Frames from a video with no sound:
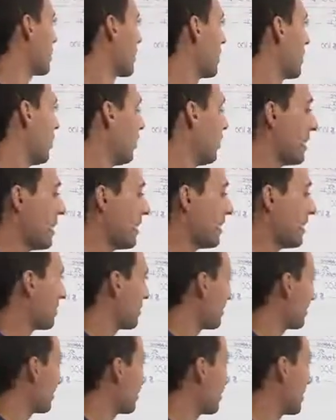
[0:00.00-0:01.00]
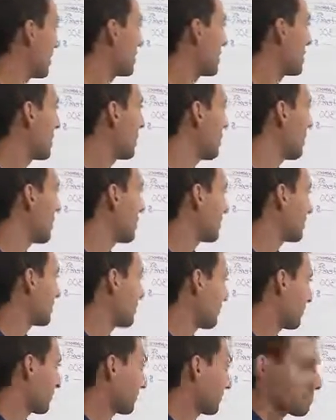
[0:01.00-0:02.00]
Okay, let's keep going.
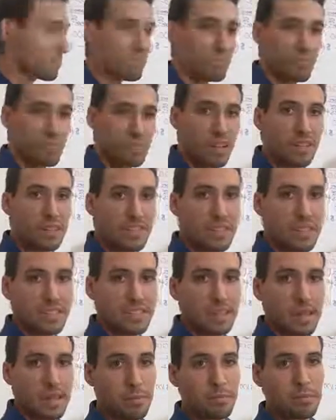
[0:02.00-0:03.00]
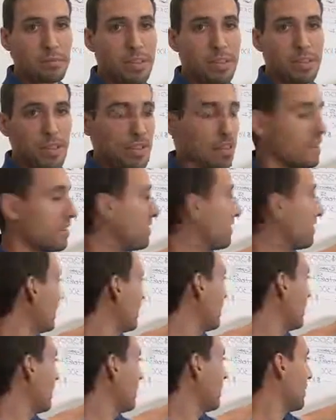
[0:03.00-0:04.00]
Next up,
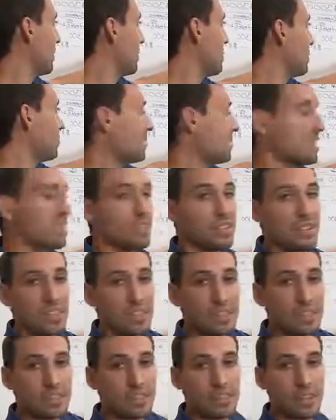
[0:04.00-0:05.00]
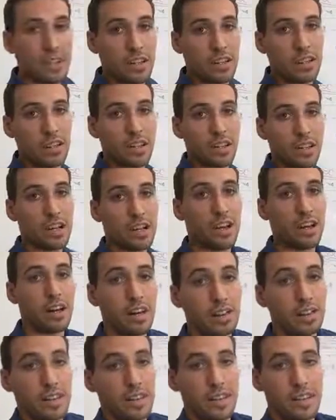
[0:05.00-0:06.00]
the utilities.
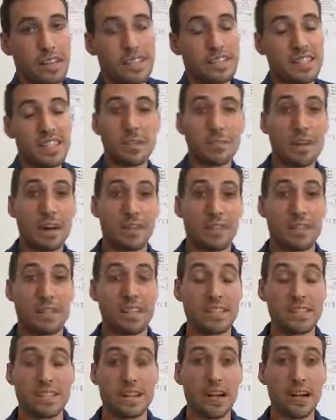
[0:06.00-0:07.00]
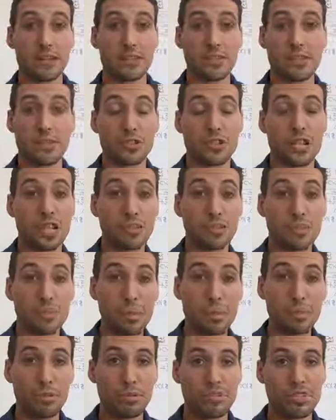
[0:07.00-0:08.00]
Let's think about things that are associated with
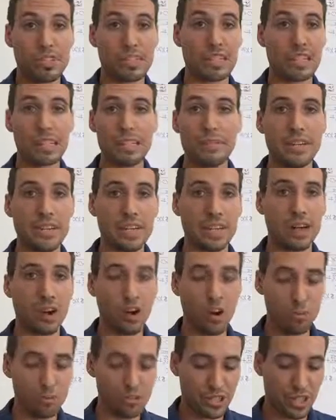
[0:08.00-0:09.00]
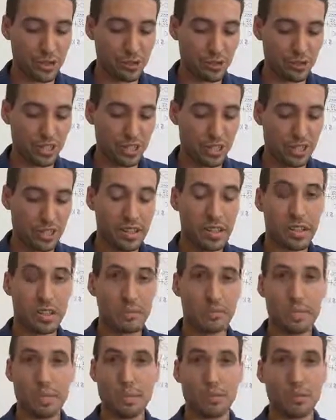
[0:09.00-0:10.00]
people just living in a home generally.
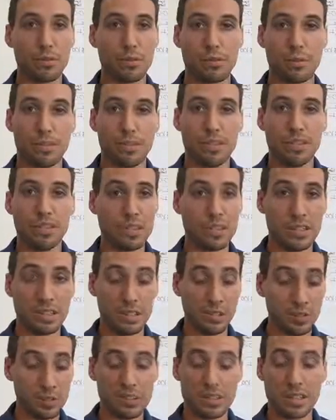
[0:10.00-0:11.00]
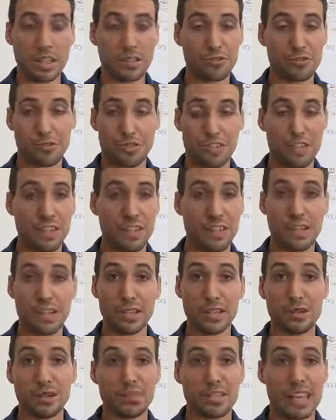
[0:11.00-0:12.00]
People use electricity, they
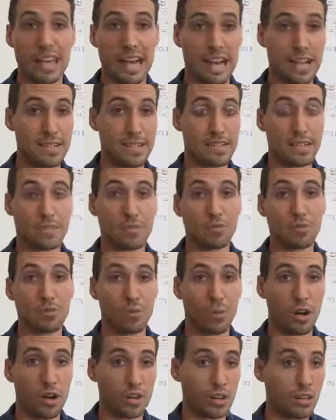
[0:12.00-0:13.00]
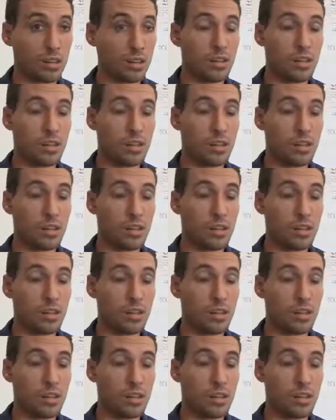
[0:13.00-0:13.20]
use gas, they use water.